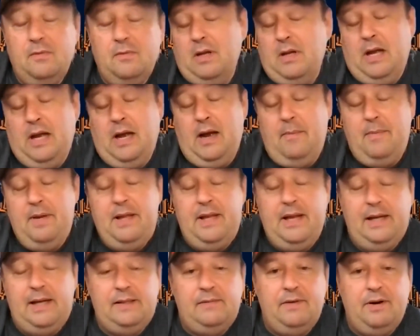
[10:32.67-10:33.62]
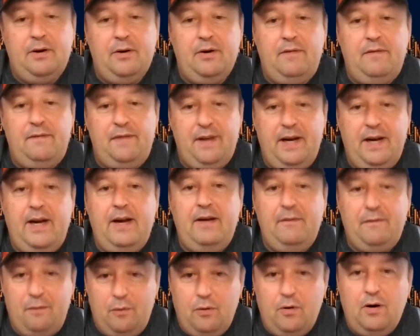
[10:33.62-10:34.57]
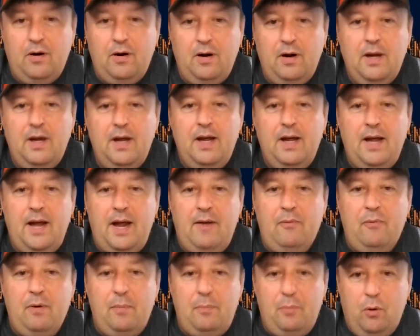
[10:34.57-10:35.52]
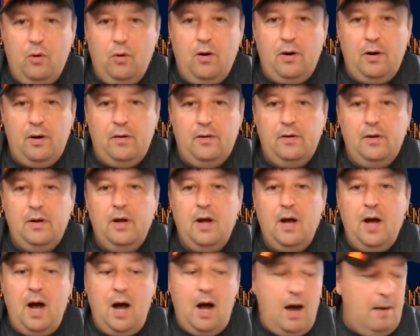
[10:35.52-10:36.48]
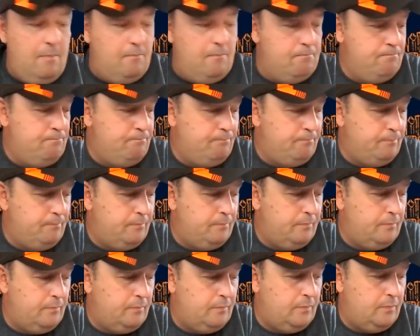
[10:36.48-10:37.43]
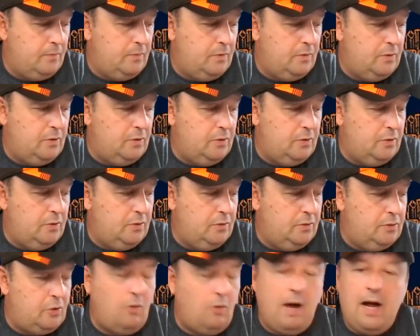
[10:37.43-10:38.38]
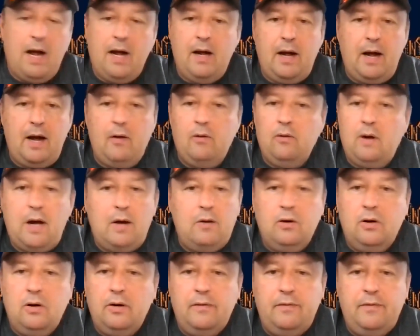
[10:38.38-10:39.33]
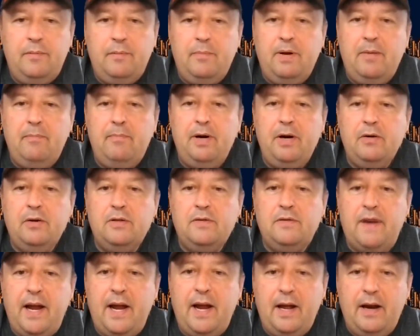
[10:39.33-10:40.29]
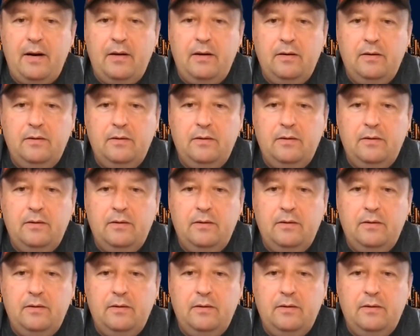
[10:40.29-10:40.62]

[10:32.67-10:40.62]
I mean, that's very fitting for a reporter. So how long have you been a Bears fan?